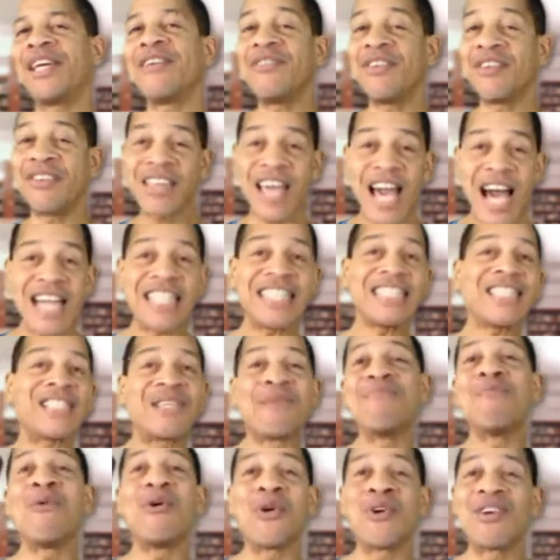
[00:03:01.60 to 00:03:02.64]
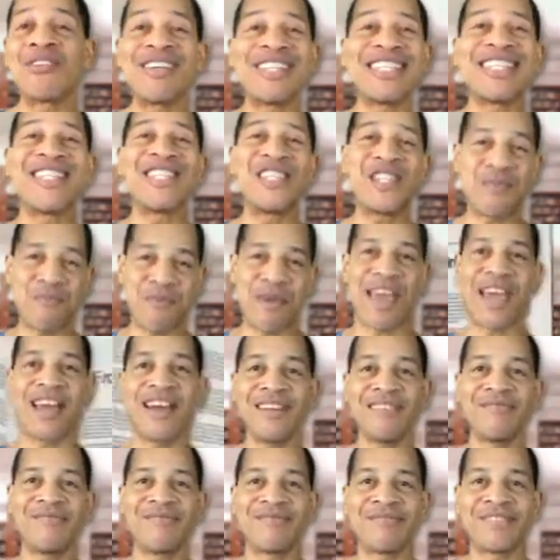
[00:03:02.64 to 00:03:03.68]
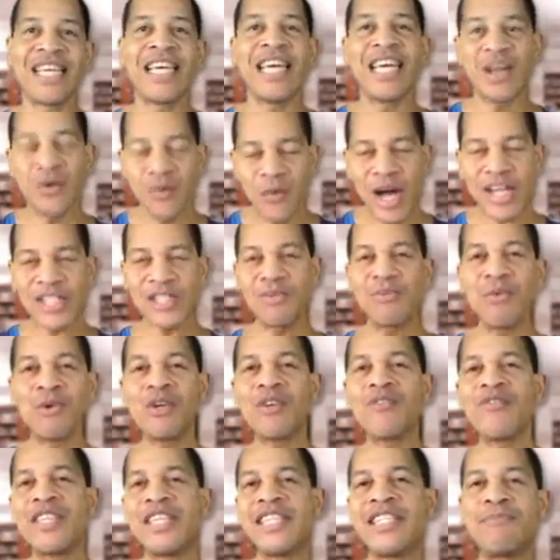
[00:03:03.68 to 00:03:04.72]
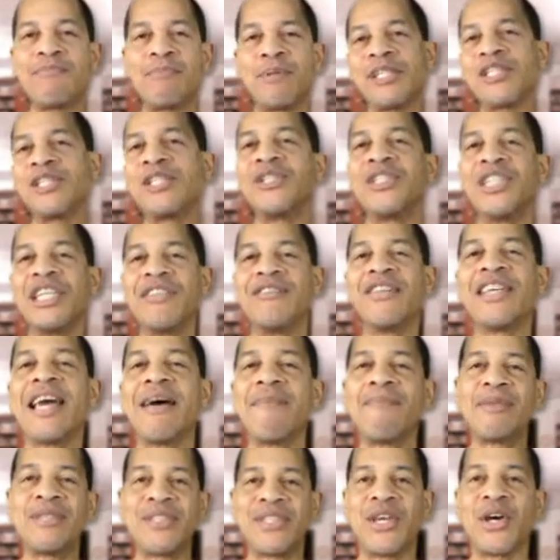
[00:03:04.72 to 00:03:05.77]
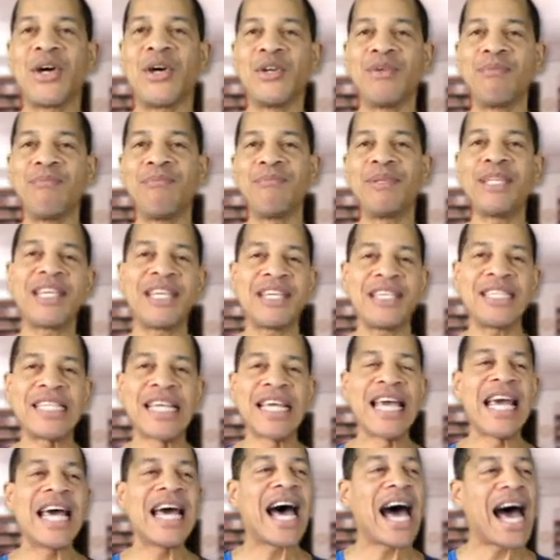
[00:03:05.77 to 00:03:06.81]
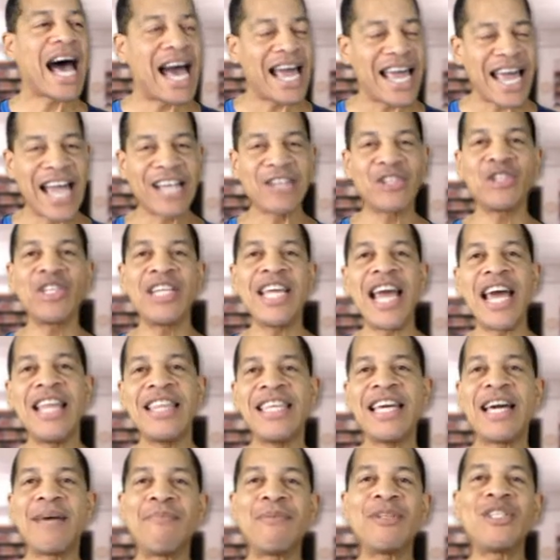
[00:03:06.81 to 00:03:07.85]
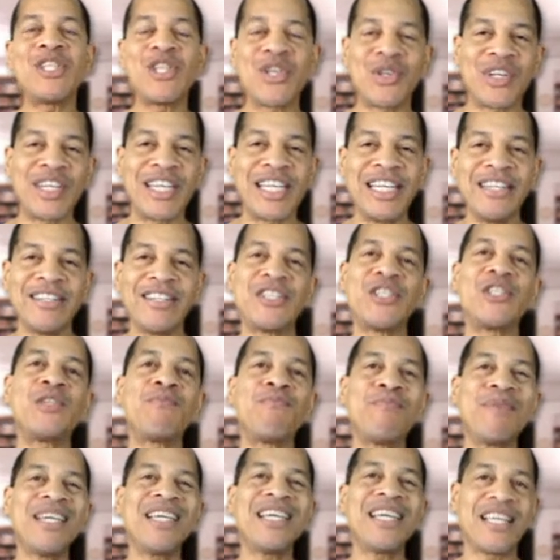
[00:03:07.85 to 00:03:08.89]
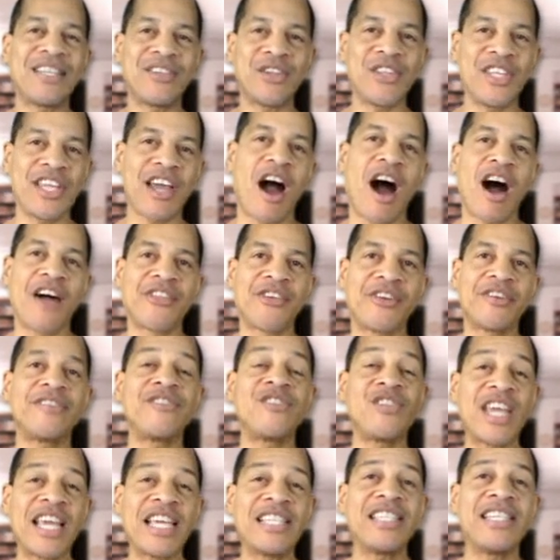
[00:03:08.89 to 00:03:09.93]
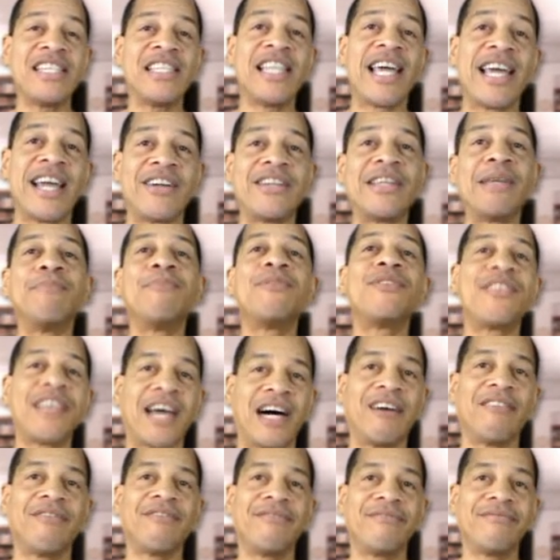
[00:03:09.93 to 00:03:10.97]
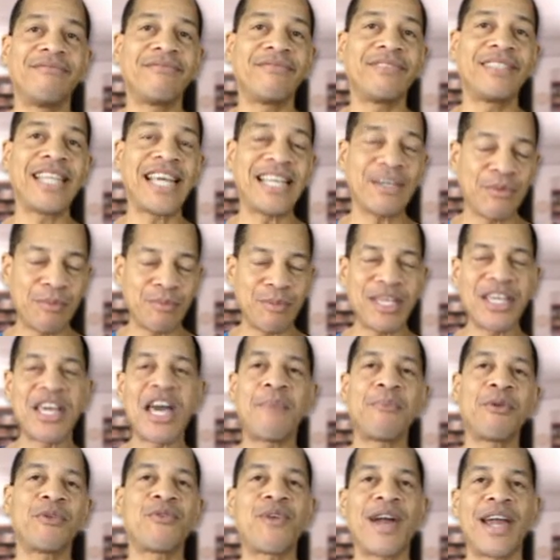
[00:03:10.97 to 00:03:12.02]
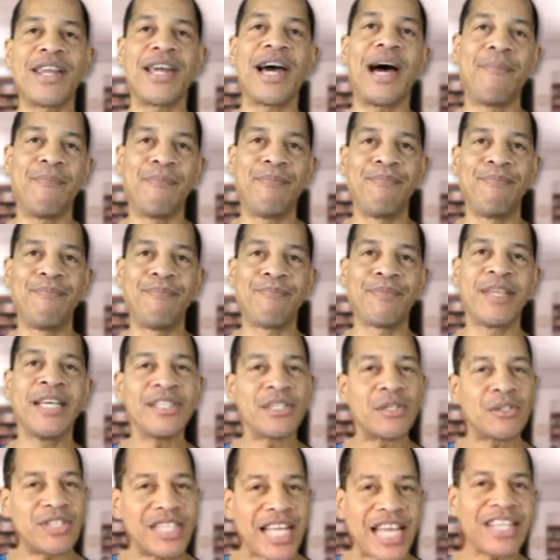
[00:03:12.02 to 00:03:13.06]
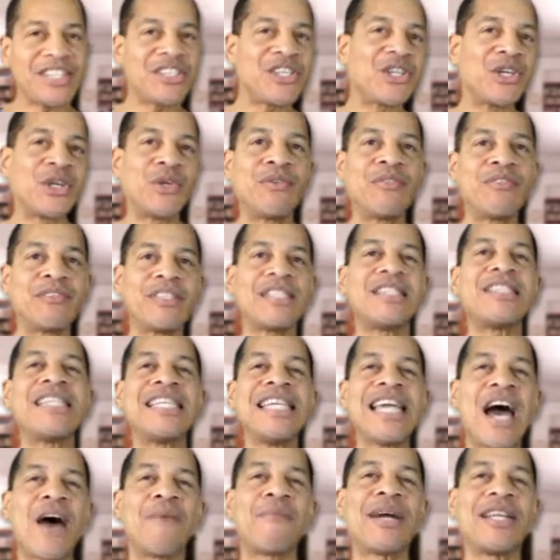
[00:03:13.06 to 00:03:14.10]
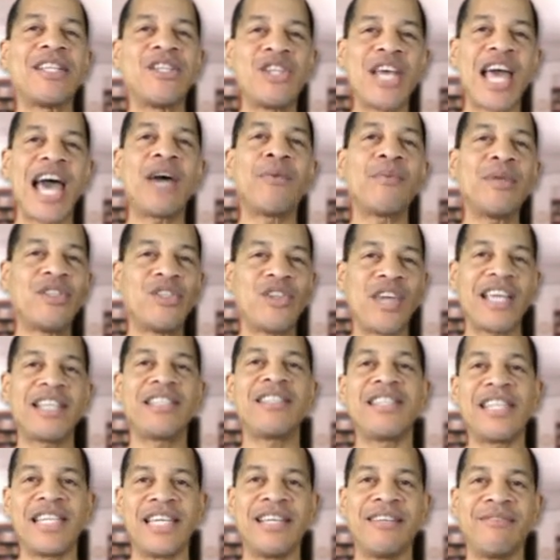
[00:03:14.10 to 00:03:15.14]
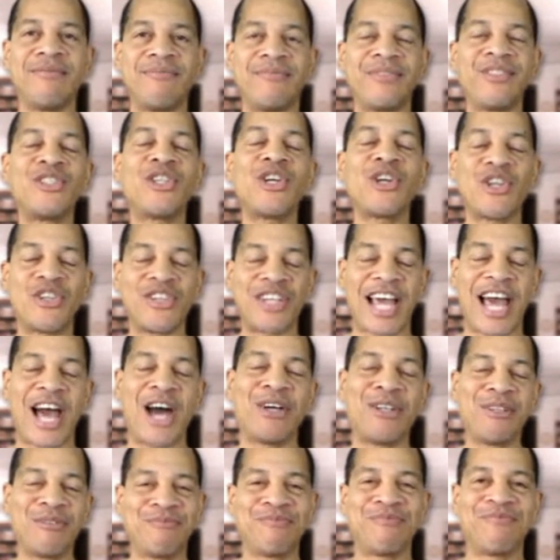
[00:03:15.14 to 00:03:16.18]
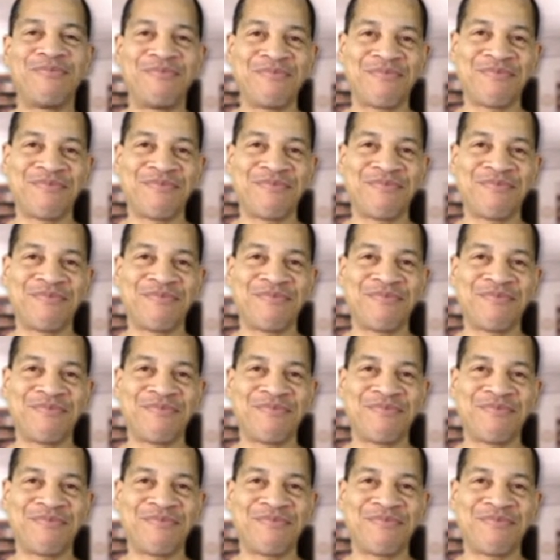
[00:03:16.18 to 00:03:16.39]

if you got some more of it to spare, watch more of this BooksterTV episode, because I actually had the opportunity to speak to the author, J.C. Laird himself, and that will be coming right up. So stay tuned to see how my chat with J.C. turned out.